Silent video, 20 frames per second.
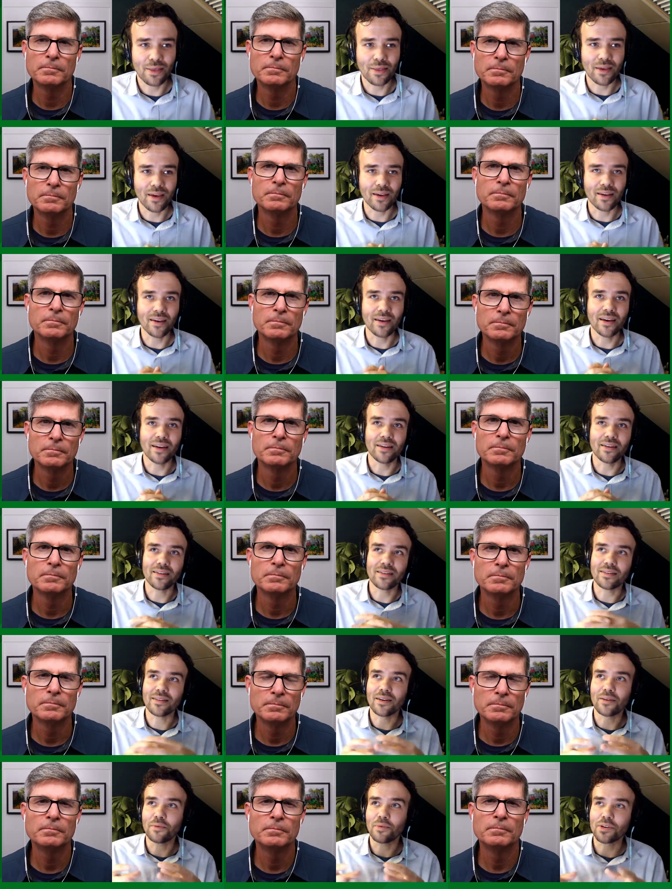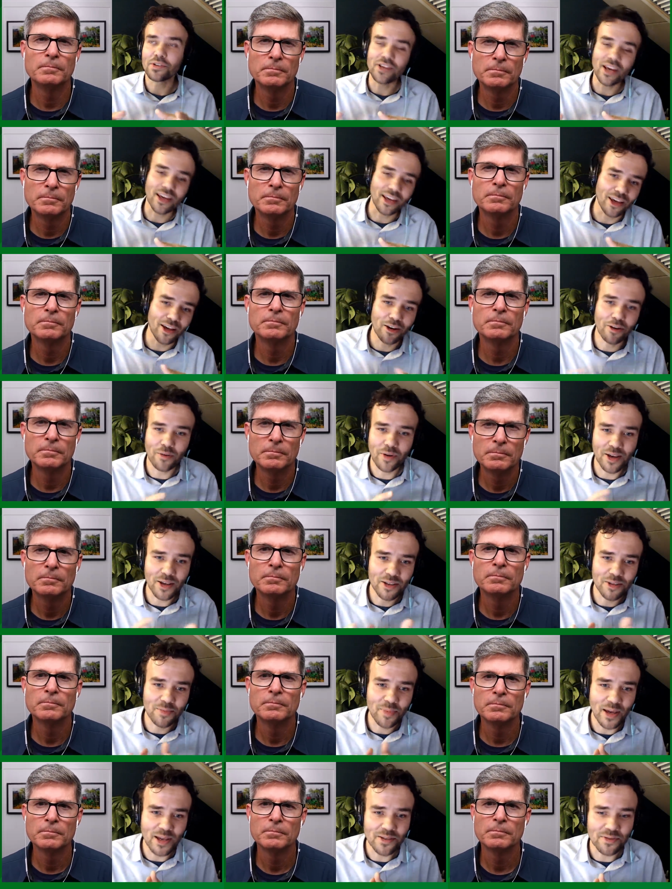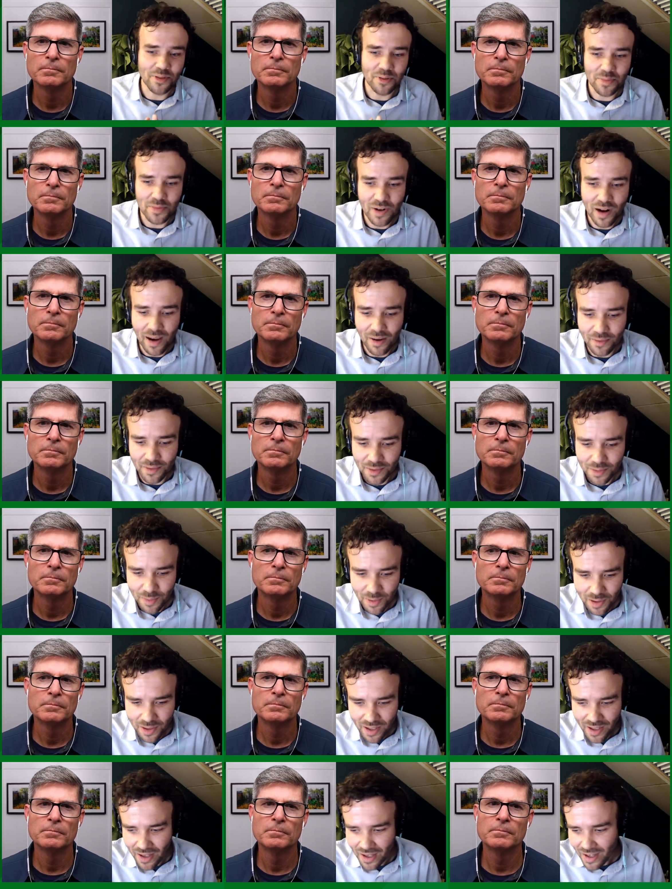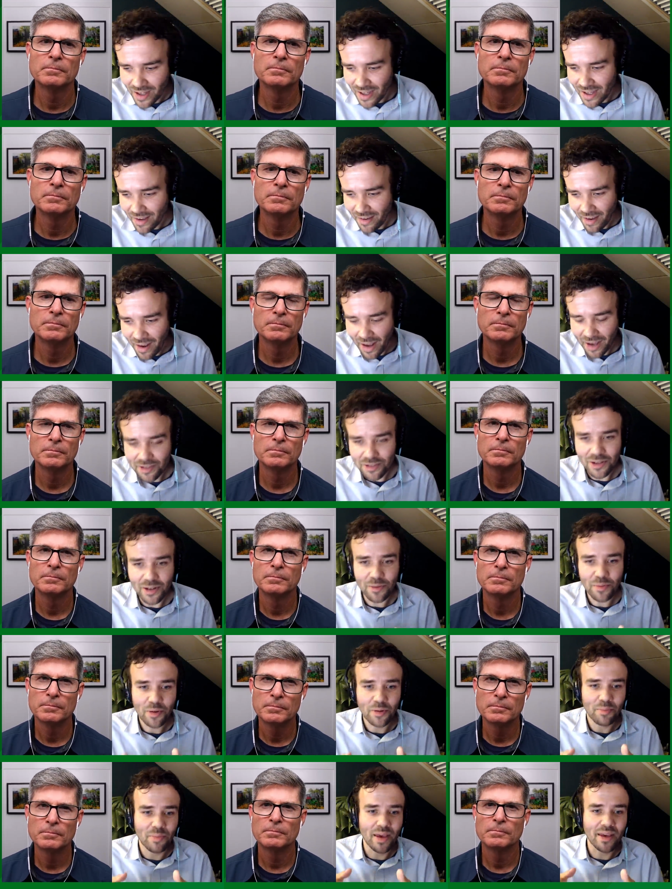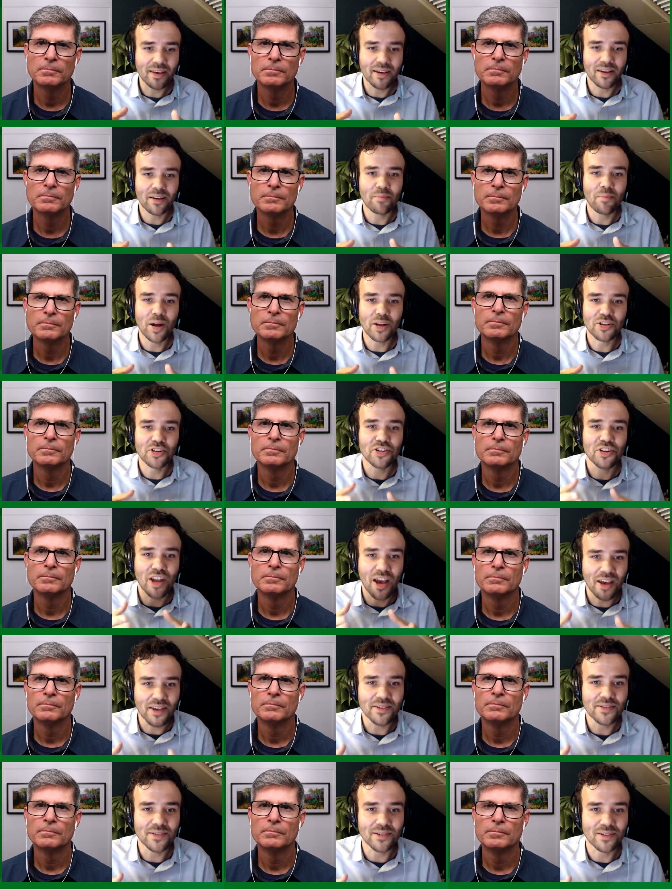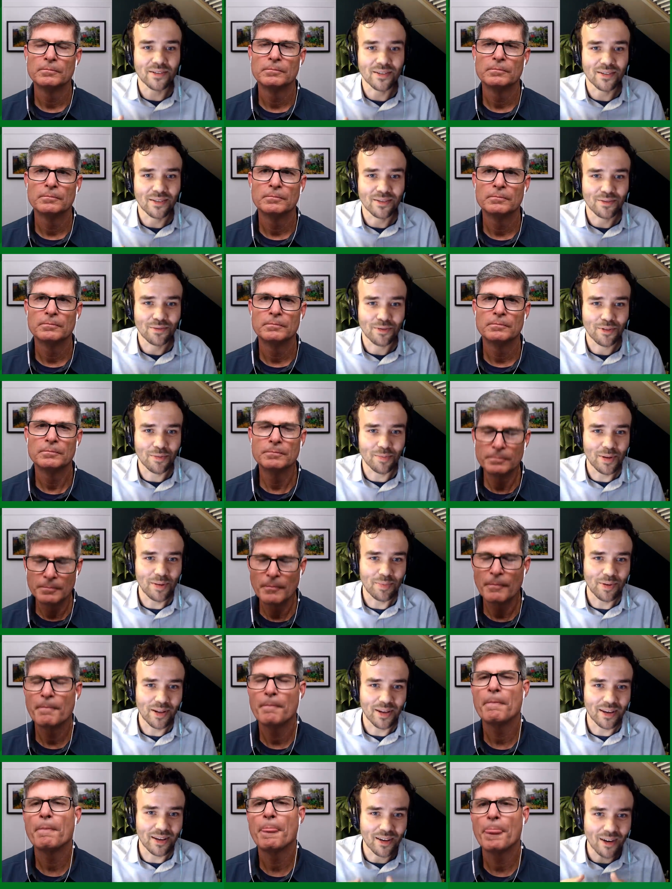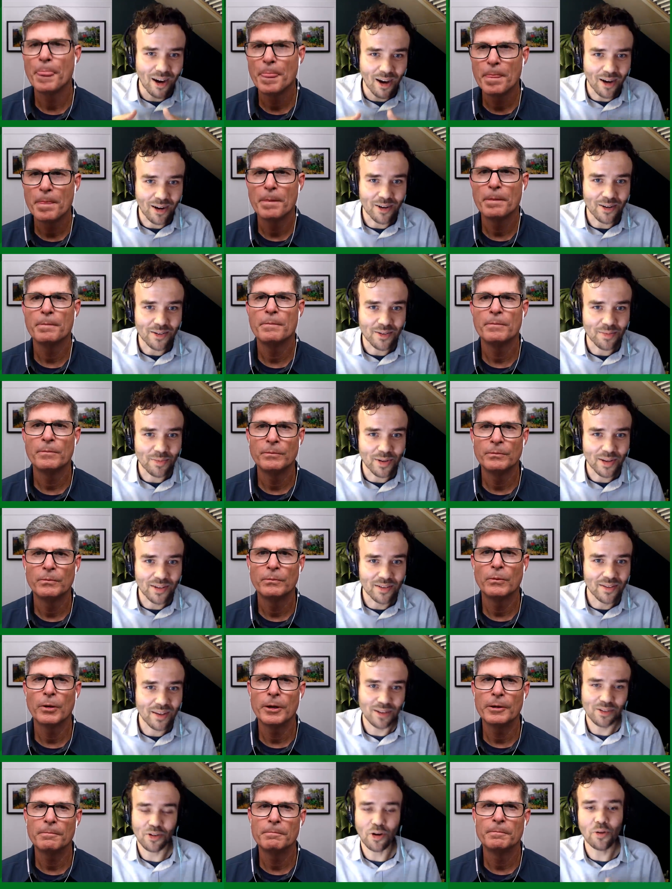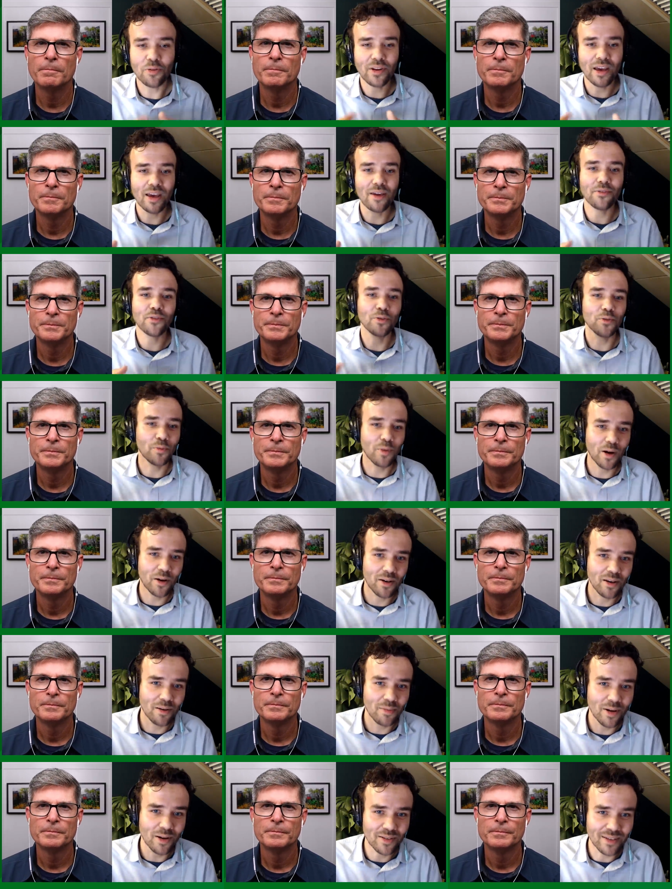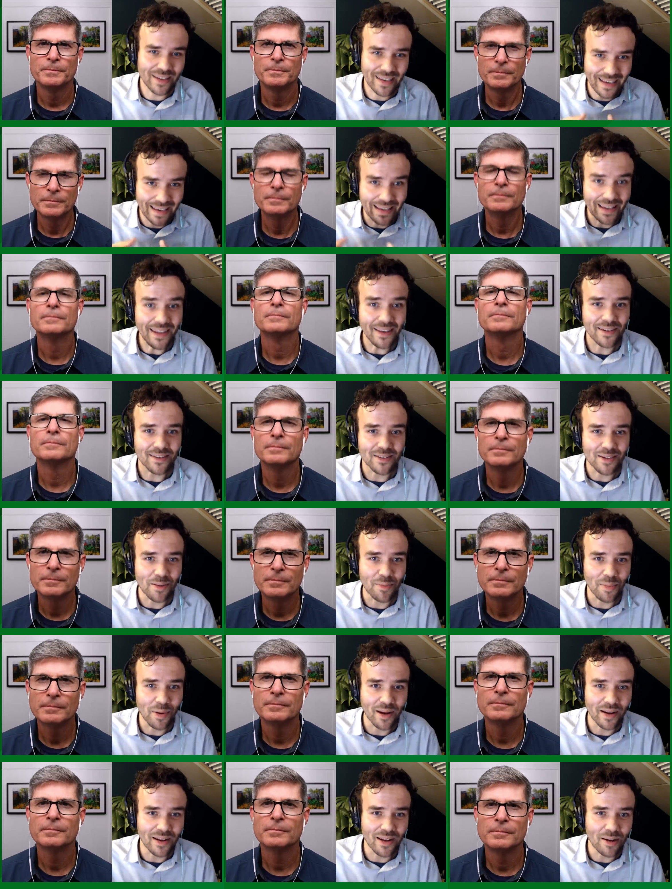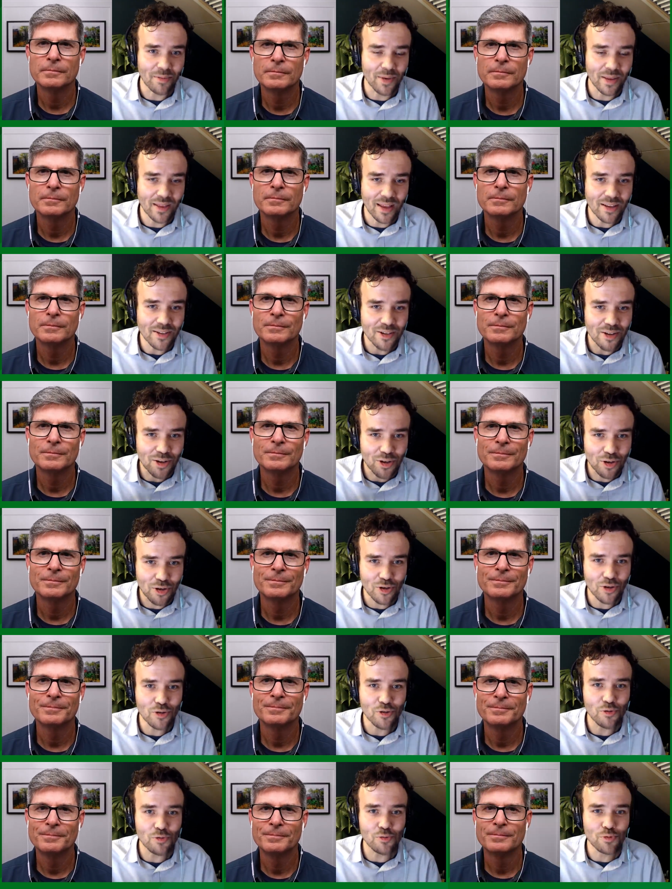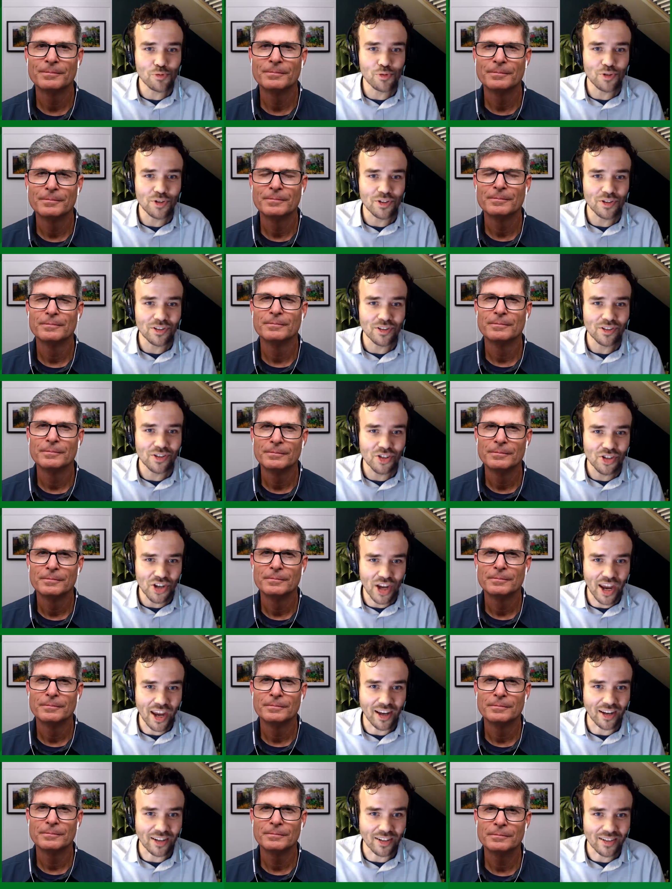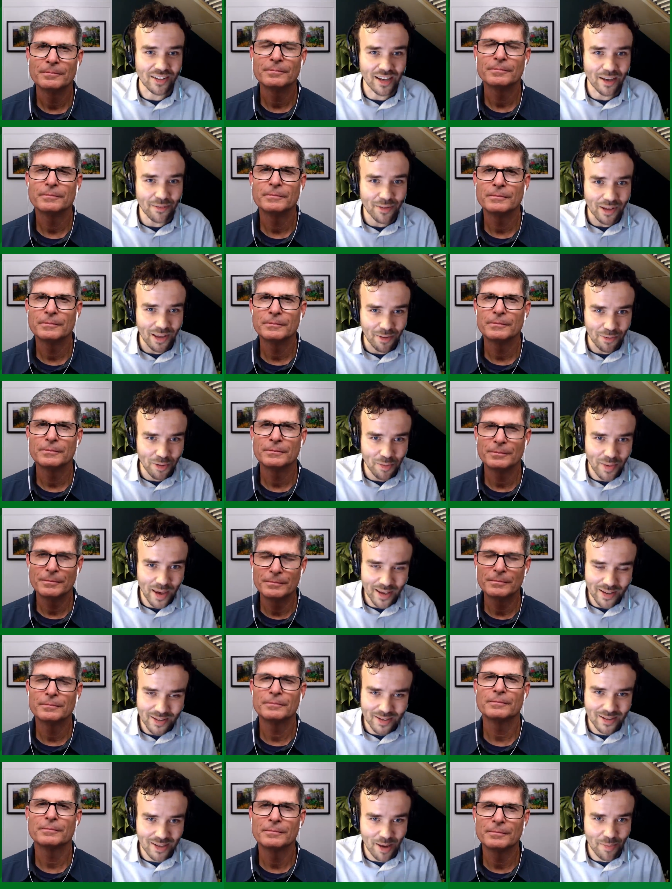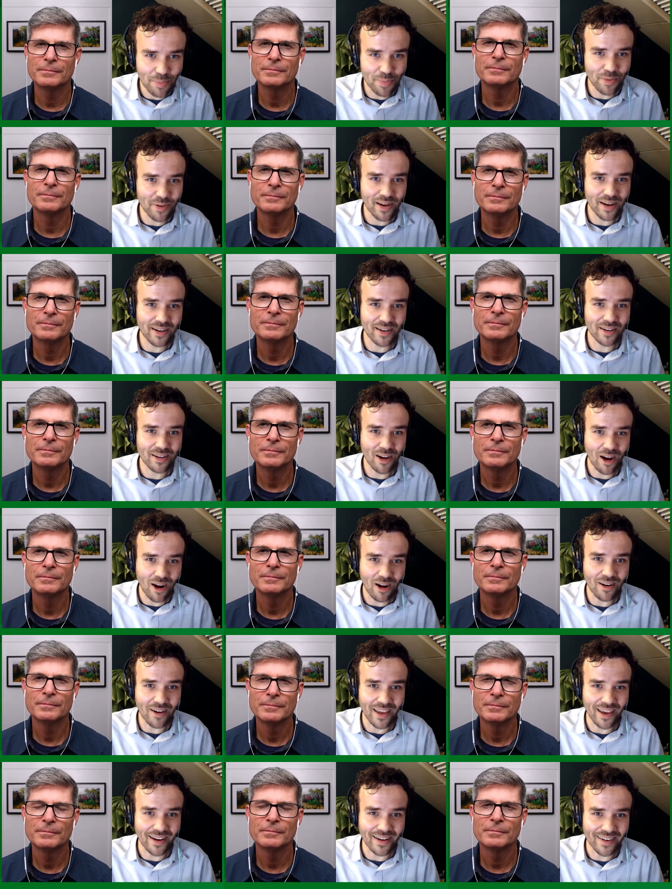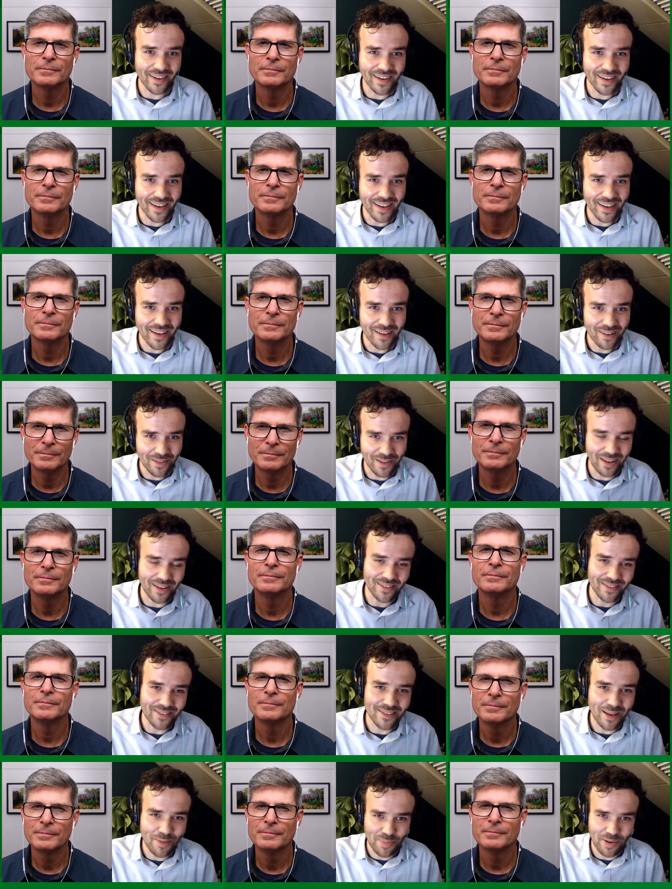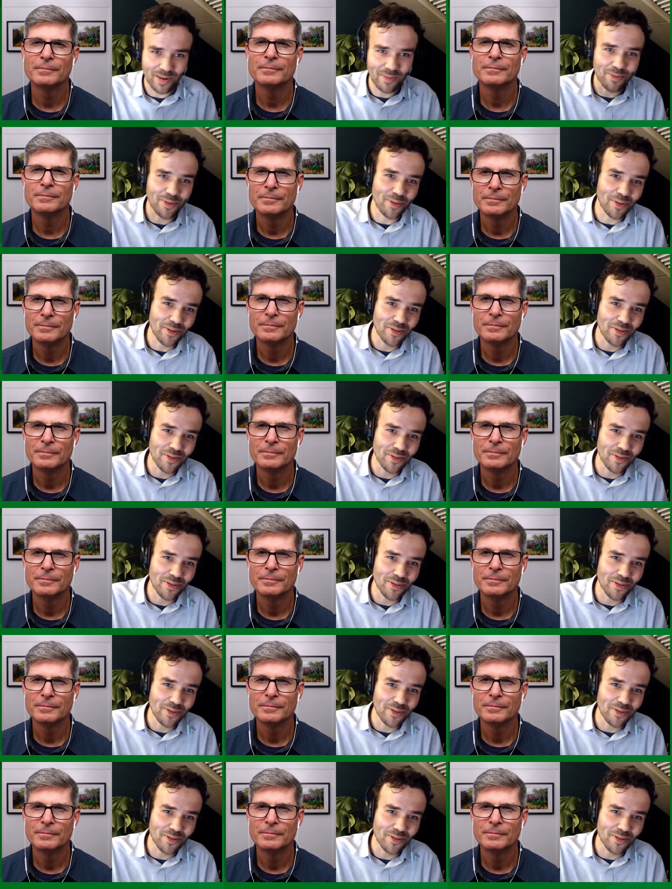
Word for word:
Speaker 1: uh, thing. And it's mm-hmm. like, we're taking away space from drivers. Well, actually we're making it much nicer for people in cars because right. they don't have to worry about killing somebody. I mean, that's a huge change. If, if you make a separated car lane, mm-hmm. like separated,